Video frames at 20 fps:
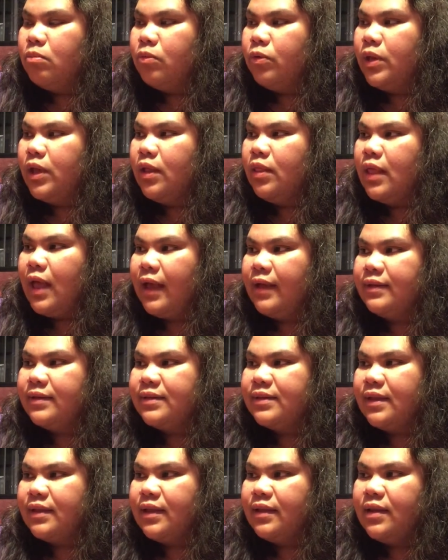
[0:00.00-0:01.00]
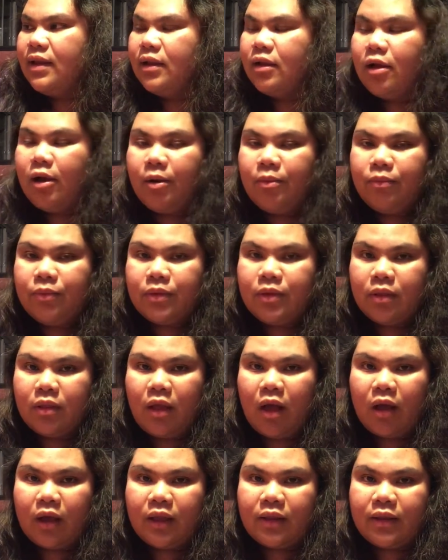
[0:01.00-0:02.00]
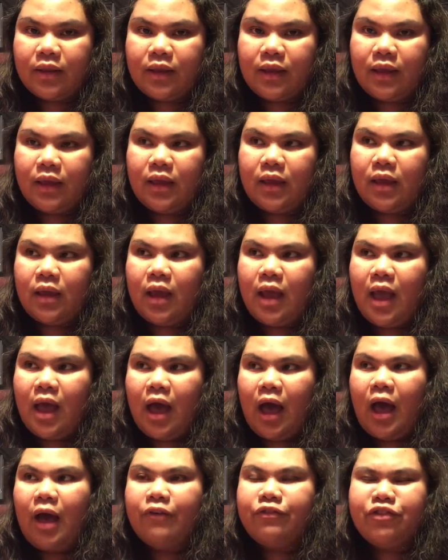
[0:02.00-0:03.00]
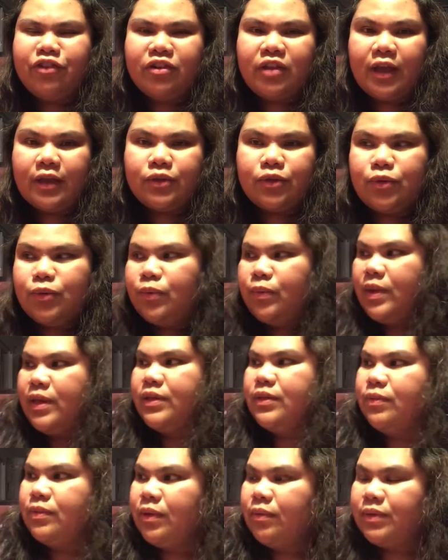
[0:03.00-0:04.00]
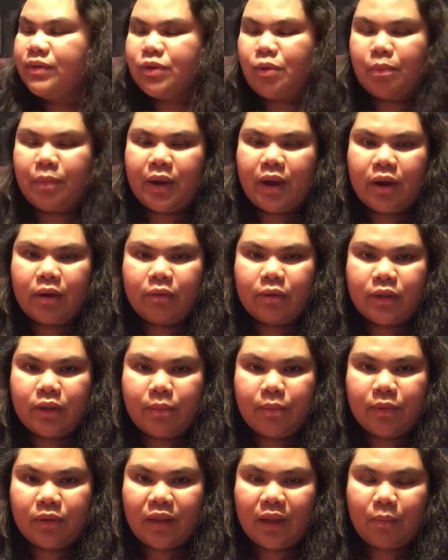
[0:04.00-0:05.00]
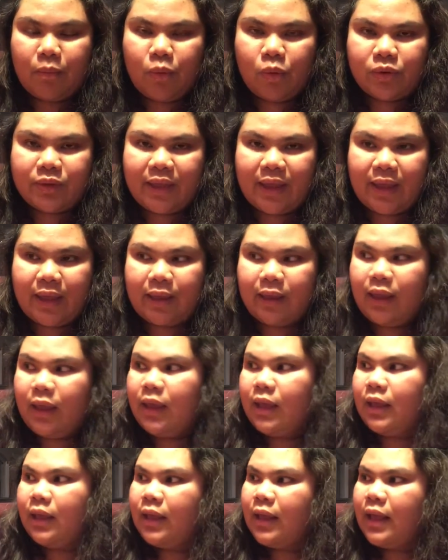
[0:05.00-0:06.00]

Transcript: realized that it didn't come with the lock and the key after like 2 weeks when I was comparing it with the Monet.